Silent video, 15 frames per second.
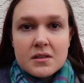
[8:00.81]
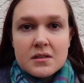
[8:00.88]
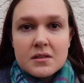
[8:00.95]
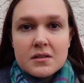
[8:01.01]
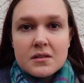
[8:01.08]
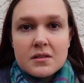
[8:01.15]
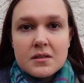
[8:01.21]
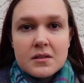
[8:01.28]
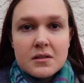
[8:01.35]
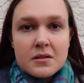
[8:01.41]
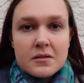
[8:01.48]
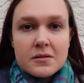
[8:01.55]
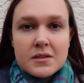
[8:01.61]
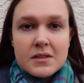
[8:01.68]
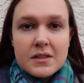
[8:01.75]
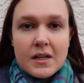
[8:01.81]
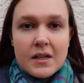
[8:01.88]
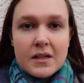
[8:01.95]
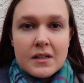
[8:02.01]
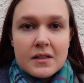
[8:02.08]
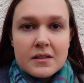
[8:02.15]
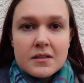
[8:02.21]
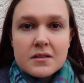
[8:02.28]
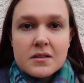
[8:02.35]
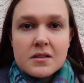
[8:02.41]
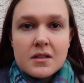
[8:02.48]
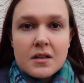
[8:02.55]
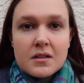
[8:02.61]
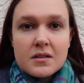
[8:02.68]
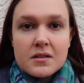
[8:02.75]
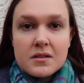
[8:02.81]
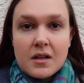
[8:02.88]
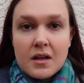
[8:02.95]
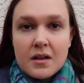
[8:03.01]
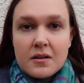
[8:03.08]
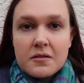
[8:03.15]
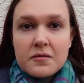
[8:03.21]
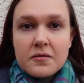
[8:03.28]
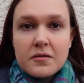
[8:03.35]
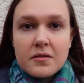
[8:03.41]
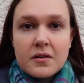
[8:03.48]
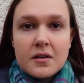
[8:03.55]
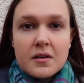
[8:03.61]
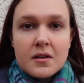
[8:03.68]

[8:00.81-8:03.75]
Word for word: to, you know, stay in, stay safe.